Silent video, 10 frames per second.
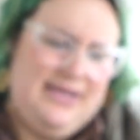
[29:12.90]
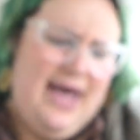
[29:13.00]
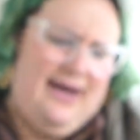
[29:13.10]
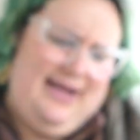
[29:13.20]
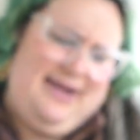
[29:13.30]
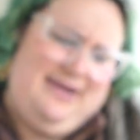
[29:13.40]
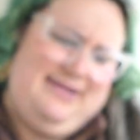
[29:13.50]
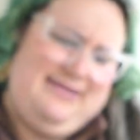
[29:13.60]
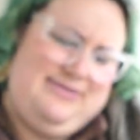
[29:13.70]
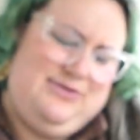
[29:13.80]
yeah,
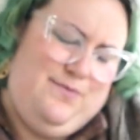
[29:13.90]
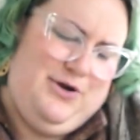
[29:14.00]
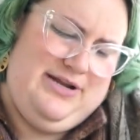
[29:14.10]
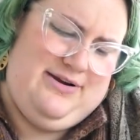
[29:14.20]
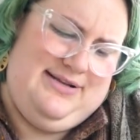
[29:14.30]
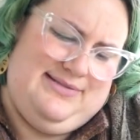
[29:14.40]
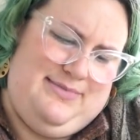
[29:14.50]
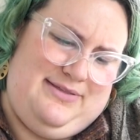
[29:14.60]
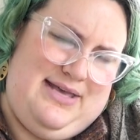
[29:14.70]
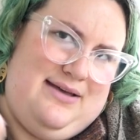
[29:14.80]
I'm super curious
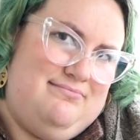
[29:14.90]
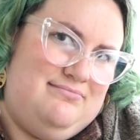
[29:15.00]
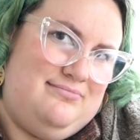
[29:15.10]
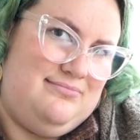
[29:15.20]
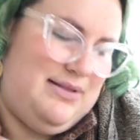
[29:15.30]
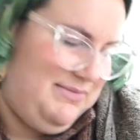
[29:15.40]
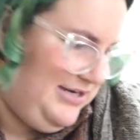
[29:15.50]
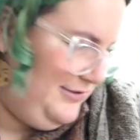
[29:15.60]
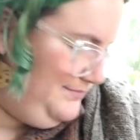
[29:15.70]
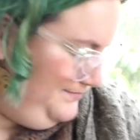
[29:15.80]
about that. Let me
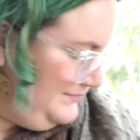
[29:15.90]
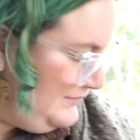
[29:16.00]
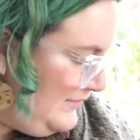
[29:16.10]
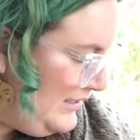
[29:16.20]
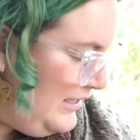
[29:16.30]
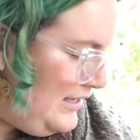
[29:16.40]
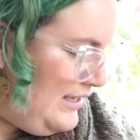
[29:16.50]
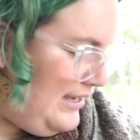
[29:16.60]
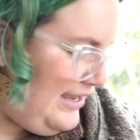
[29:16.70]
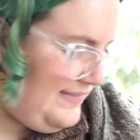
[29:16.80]
know.
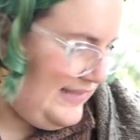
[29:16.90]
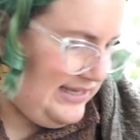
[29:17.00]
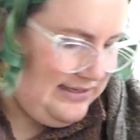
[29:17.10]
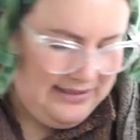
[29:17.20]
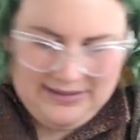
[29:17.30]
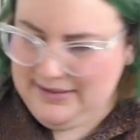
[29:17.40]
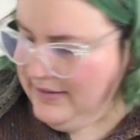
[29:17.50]
And then